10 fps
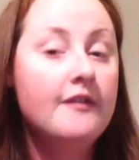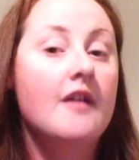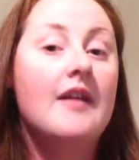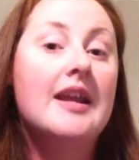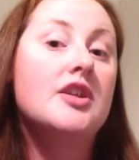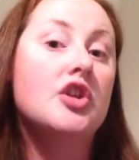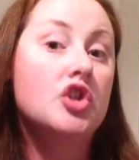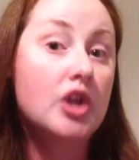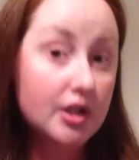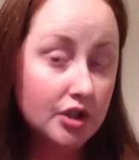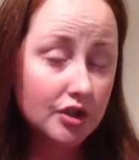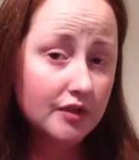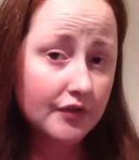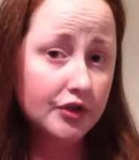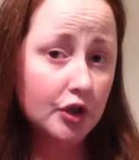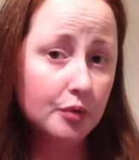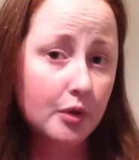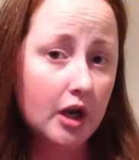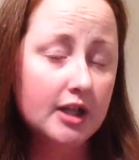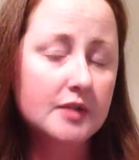If you have any suggestions for certain
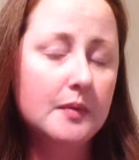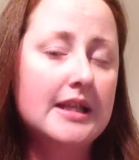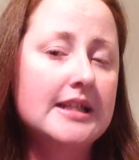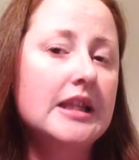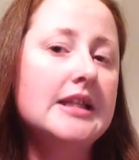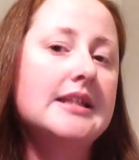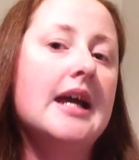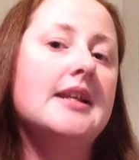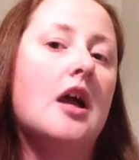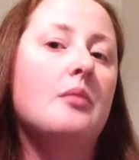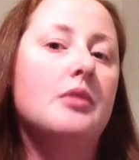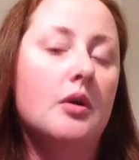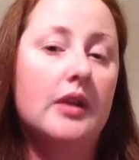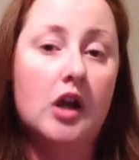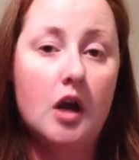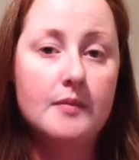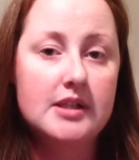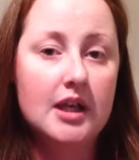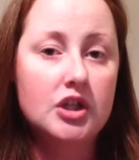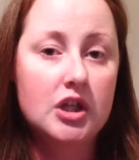products, please list that down below in the comment
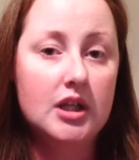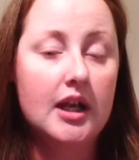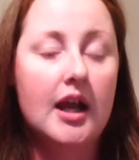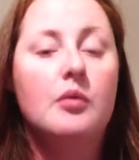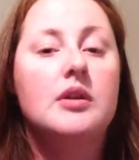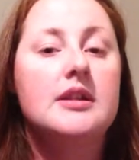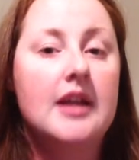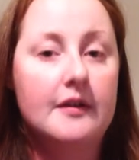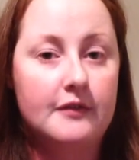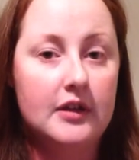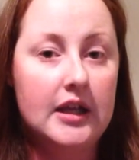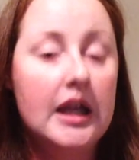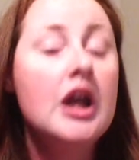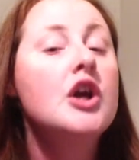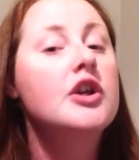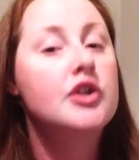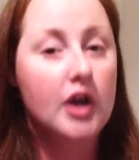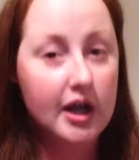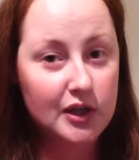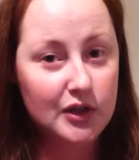section, and I will definitely
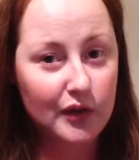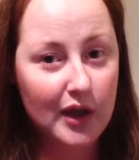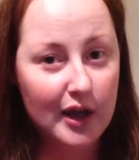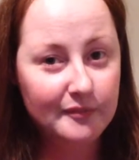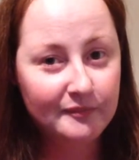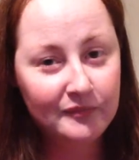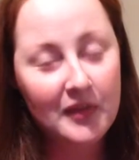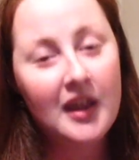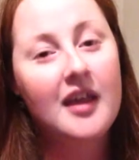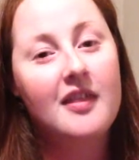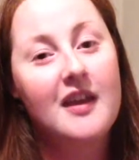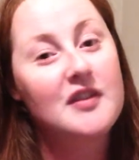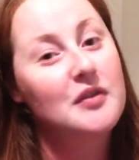try to do that. Thanks